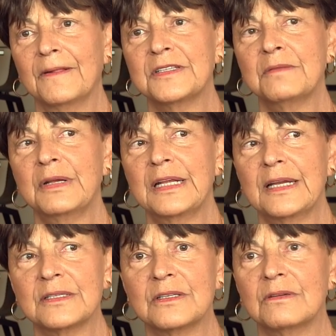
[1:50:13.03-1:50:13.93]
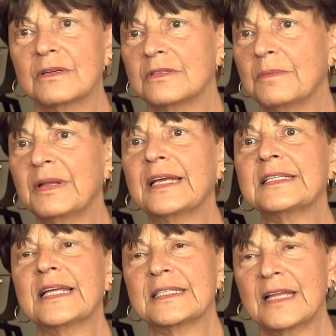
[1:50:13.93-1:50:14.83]
Somebody has to. Somebody
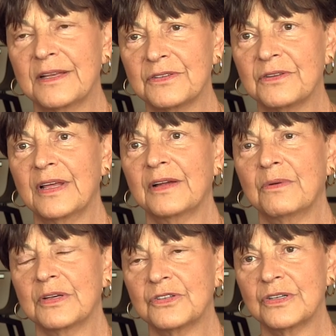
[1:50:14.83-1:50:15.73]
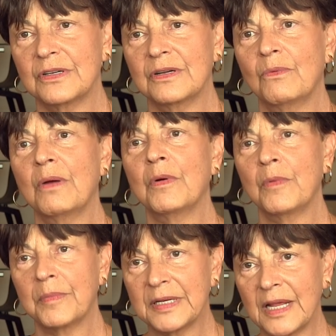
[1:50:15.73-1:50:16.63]
else has to answer that question. When were
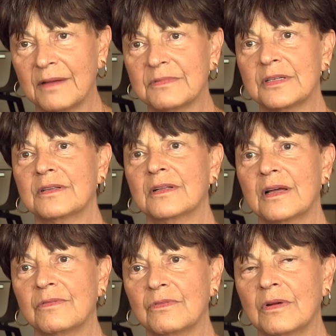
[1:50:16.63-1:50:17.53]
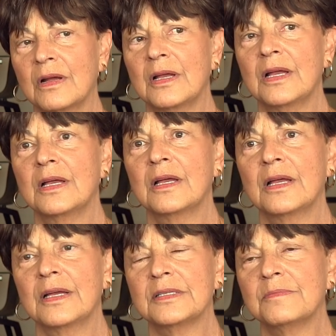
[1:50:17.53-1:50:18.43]
women counted in the chavurah
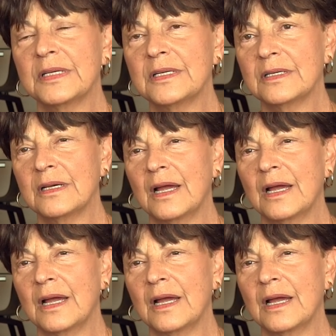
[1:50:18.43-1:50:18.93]
as a minyan?